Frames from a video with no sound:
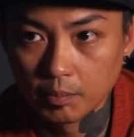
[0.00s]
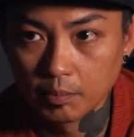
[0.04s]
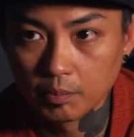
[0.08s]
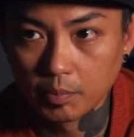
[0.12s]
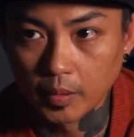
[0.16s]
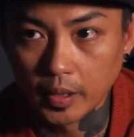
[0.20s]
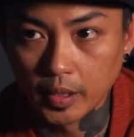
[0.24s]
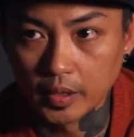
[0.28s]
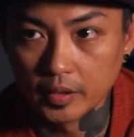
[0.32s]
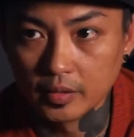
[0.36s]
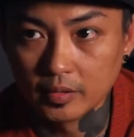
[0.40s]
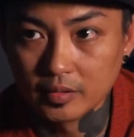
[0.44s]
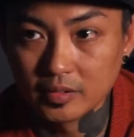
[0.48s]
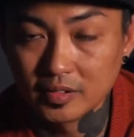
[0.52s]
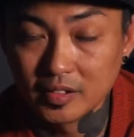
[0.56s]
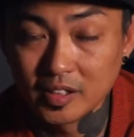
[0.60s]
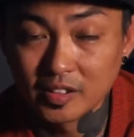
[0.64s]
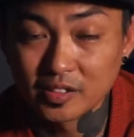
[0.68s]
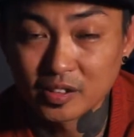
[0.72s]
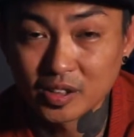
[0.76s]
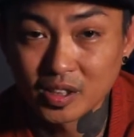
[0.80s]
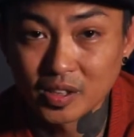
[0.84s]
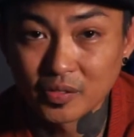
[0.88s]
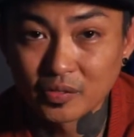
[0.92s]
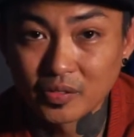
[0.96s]
But
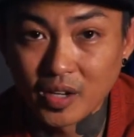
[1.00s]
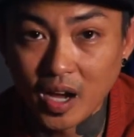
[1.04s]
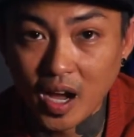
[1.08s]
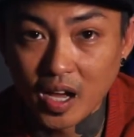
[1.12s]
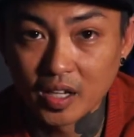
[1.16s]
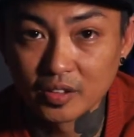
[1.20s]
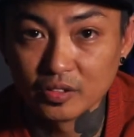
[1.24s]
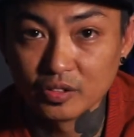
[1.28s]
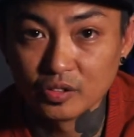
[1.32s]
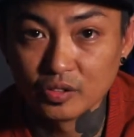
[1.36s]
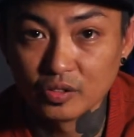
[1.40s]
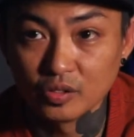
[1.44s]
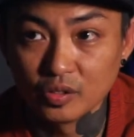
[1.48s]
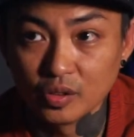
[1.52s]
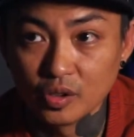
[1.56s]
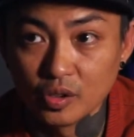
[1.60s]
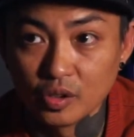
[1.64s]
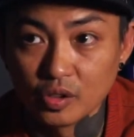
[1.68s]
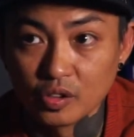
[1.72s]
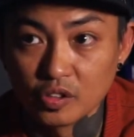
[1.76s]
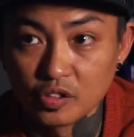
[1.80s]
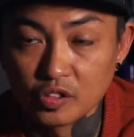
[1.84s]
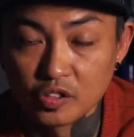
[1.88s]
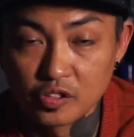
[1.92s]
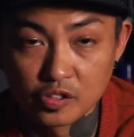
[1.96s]
this could have gotten
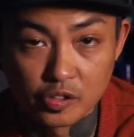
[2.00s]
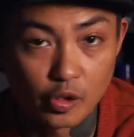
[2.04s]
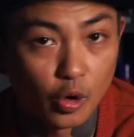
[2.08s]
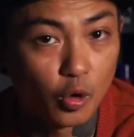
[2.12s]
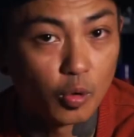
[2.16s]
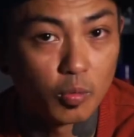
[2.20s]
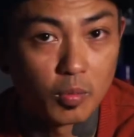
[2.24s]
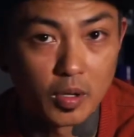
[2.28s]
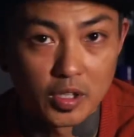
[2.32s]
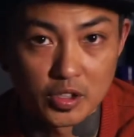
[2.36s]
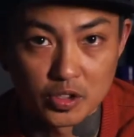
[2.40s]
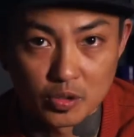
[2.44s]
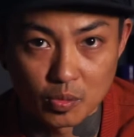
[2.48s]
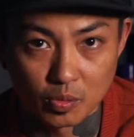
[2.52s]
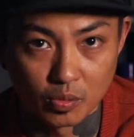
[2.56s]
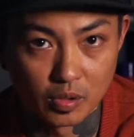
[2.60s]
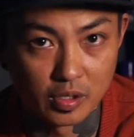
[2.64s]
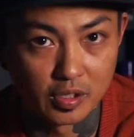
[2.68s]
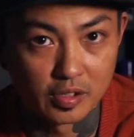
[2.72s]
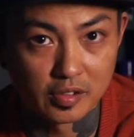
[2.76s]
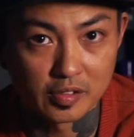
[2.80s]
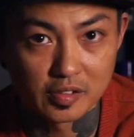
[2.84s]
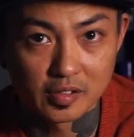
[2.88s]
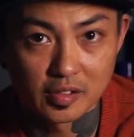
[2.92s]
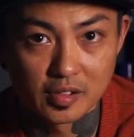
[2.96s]
so much
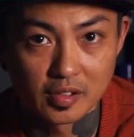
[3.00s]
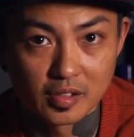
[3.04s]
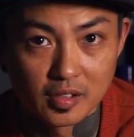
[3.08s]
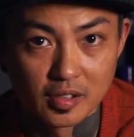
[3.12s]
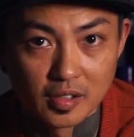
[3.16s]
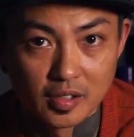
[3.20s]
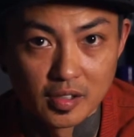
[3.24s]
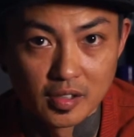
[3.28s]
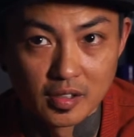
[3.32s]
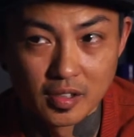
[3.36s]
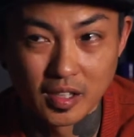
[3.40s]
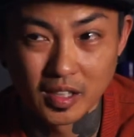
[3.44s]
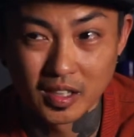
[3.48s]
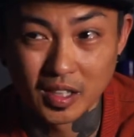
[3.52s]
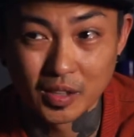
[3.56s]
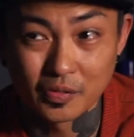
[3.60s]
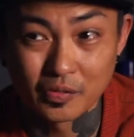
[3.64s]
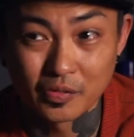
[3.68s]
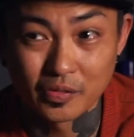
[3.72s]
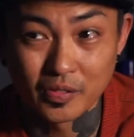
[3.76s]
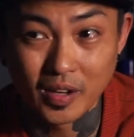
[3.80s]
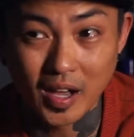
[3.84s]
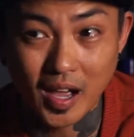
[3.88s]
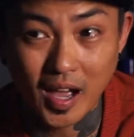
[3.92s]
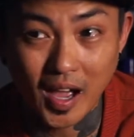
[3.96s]
worse. Like,
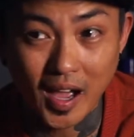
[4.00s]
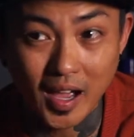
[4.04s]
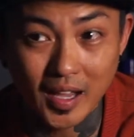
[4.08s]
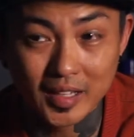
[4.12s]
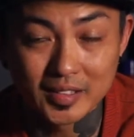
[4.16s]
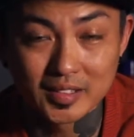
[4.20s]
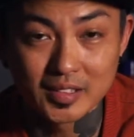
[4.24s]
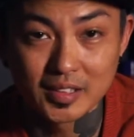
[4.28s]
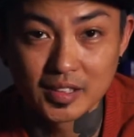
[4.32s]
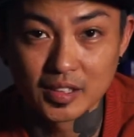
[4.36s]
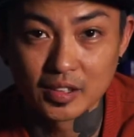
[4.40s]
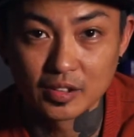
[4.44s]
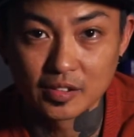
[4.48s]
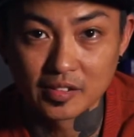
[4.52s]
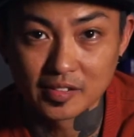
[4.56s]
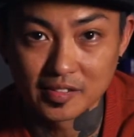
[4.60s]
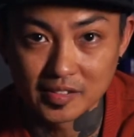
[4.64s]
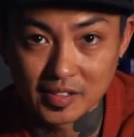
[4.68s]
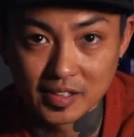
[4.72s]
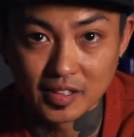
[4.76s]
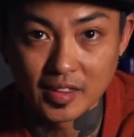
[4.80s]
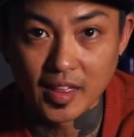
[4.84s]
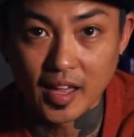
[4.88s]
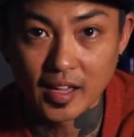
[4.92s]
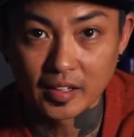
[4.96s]
if I didn't
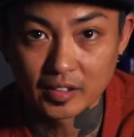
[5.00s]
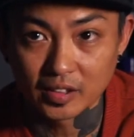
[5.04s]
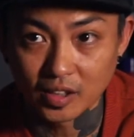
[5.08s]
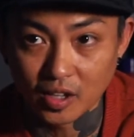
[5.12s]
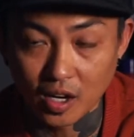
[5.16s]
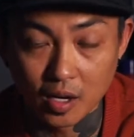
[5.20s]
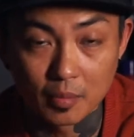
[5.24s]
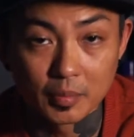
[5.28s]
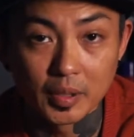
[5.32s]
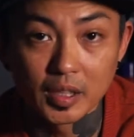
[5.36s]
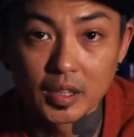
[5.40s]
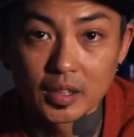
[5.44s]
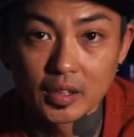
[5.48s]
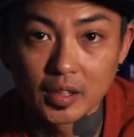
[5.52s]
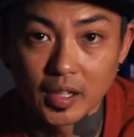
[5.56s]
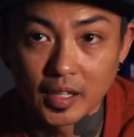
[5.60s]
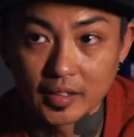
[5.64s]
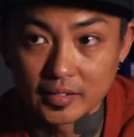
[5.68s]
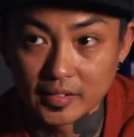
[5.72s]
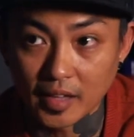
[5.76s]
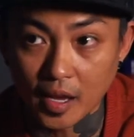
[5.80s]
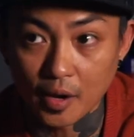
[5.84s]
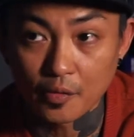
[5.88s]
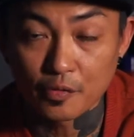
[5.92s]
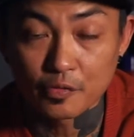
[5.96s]
see that coming
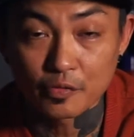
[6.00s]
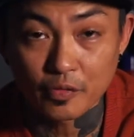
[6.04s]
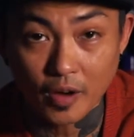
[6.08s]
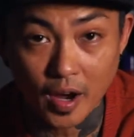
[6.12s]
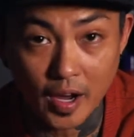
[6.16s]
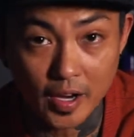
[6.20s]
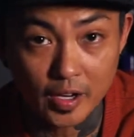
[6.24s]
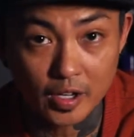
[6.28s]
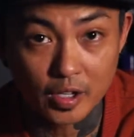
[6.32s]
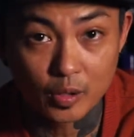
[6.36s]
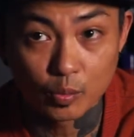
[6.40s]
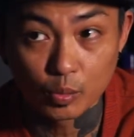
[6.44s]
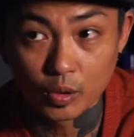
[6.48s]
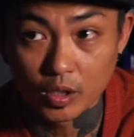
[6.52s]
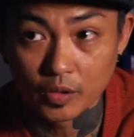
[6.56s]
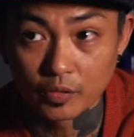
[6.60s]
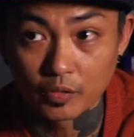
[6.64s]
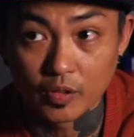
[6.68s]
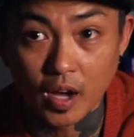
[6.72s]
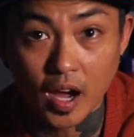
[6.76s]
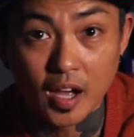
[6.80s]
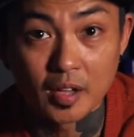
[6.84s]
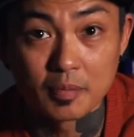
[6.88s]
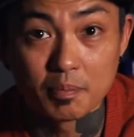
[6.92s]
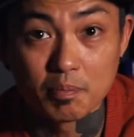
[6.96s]
and that fire would have
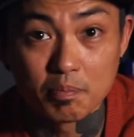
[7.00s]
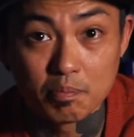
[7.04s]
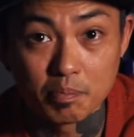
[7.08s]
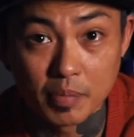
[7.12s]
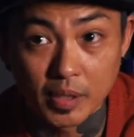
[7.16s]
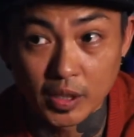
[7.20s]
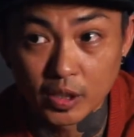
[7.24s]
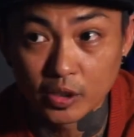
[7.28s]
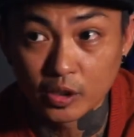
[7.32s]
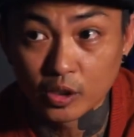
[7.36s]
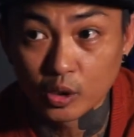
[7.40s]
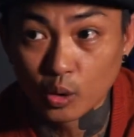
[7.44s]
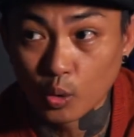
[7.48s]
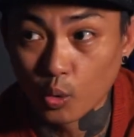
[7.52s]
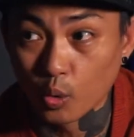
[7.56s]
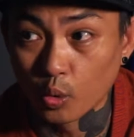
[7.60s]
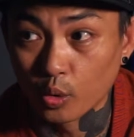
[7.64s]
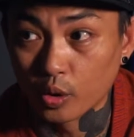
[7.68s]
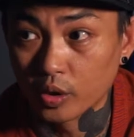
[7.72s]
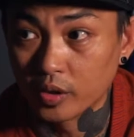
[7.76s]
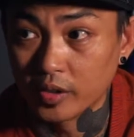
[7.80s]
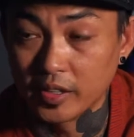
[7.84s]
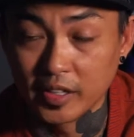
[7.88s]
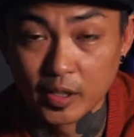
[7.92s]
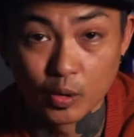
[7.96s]
gotten bigger
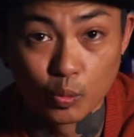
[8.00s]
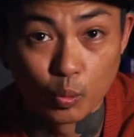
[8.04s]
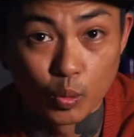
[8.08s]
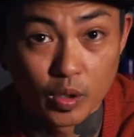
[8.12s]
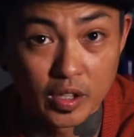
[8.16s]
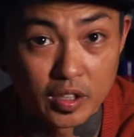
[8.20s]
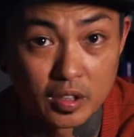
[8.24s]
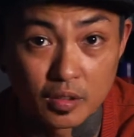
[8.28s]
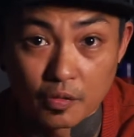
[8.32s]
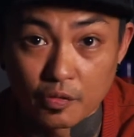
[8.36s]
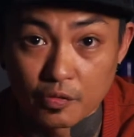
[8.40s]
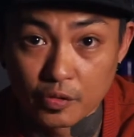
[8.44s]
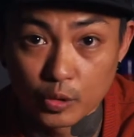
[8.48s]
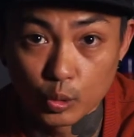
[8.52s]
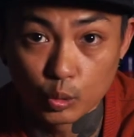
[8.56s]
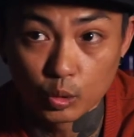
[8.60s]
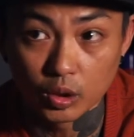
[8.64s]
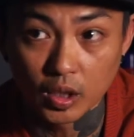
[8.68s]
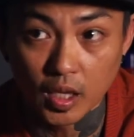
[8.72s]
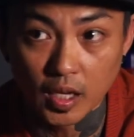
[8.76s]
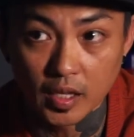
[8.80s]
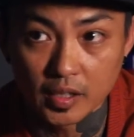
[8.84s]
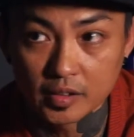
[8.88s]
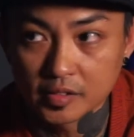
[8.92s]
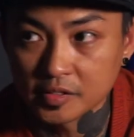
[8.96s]
or hit one of the fuel
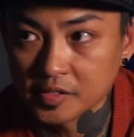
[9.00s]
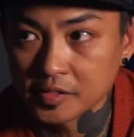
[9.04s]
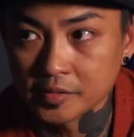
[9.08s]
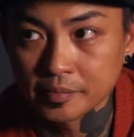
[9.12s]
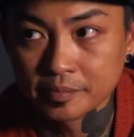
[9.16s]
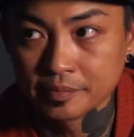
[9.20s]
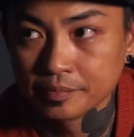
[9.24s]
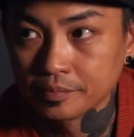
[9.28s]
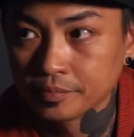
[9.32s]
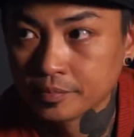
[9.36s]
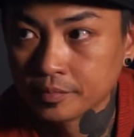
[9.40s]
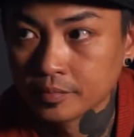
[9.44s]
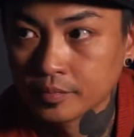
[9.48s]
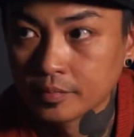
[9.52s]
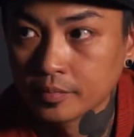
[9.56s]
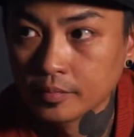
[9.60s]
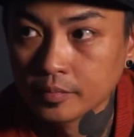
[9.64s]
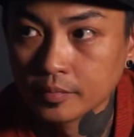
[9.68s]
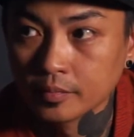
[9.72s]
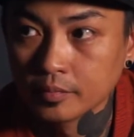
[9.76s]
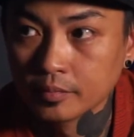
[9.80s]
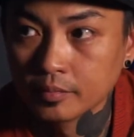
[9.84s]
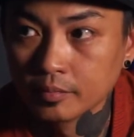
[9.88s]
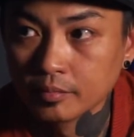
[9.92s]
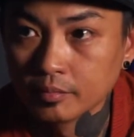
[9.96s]
lines,
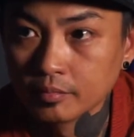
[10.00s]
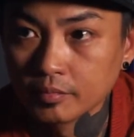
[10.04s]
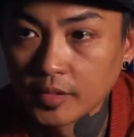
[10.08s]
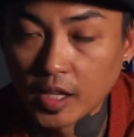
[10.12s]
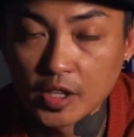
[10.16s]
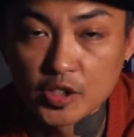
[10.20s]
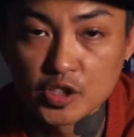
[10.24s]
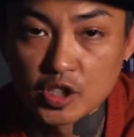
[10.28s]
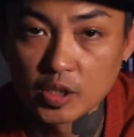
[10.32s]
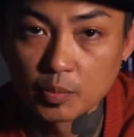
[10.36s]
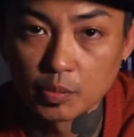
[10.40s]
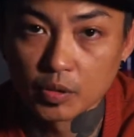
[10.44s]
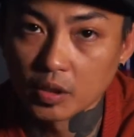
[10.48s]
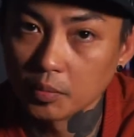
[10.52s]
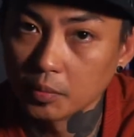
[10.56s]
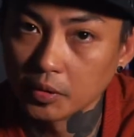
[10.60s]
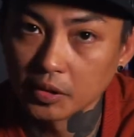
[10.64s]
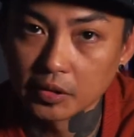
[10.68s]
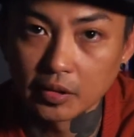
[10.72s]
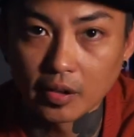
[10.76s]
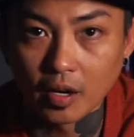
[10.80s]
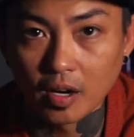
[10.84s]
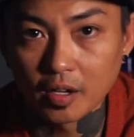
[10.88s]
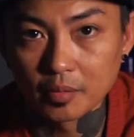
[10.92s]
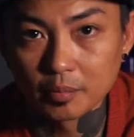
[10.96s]
that Jeep would have
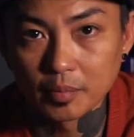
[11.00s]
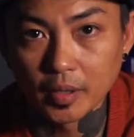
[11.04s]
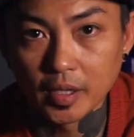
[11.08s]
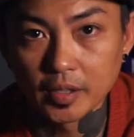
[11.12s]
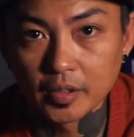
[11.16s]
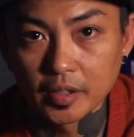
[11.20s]
been gone by